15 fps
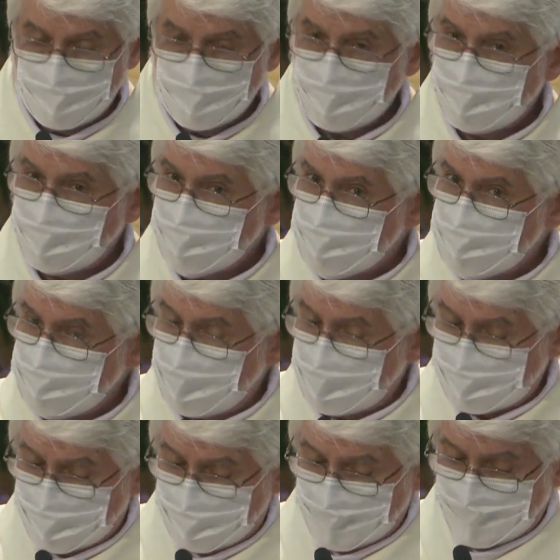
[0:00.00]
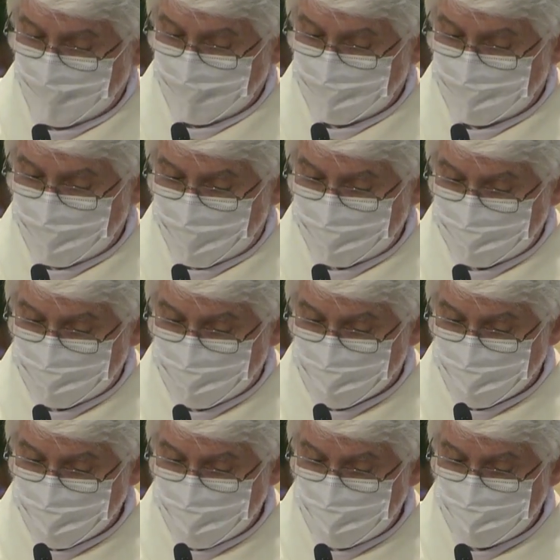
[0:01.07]
It is not that
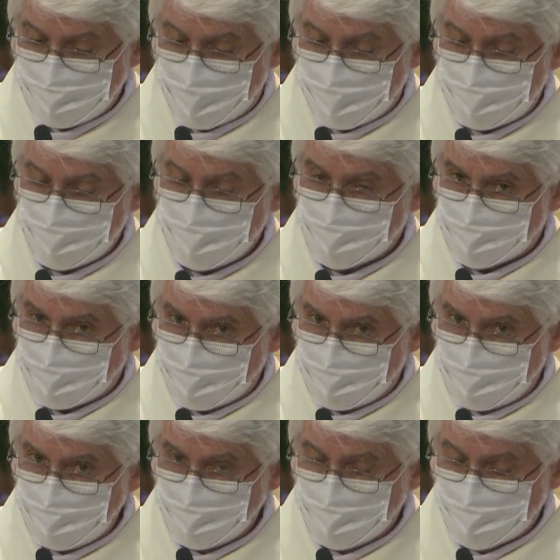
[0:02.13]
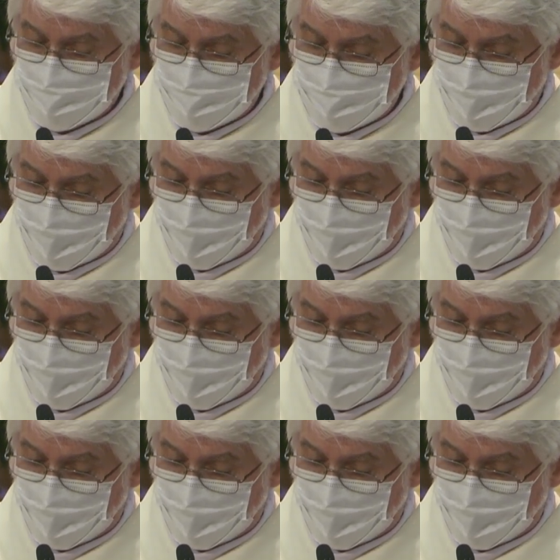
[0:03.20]
Christmas reduces